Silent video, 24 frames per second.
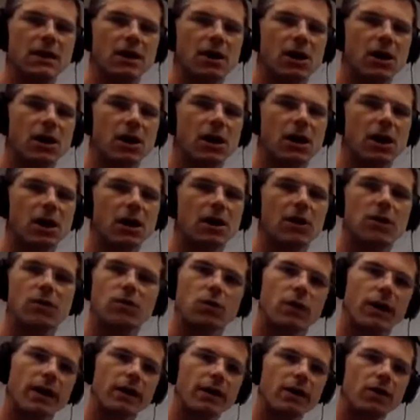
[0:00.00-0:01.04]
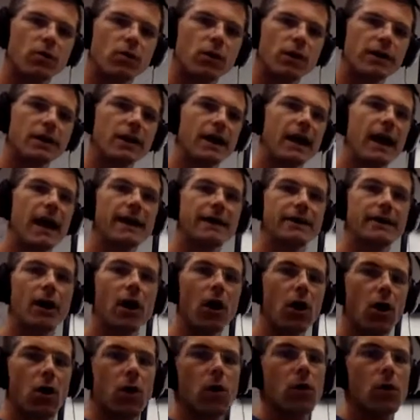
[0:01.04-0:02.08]
are where can I
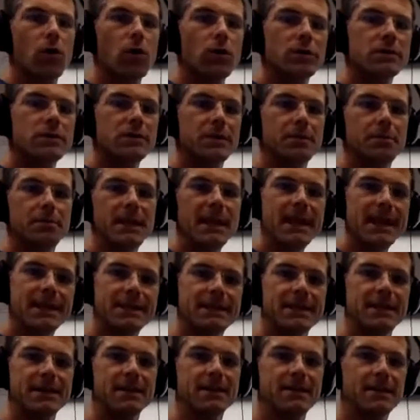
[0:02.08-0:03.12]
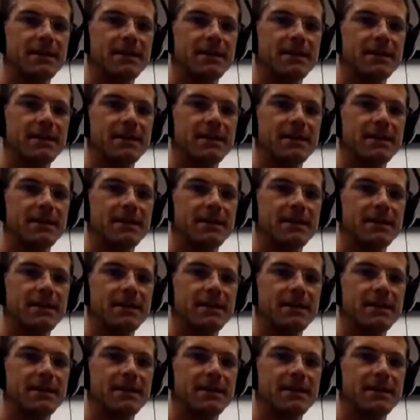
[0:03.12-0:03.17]
go to meet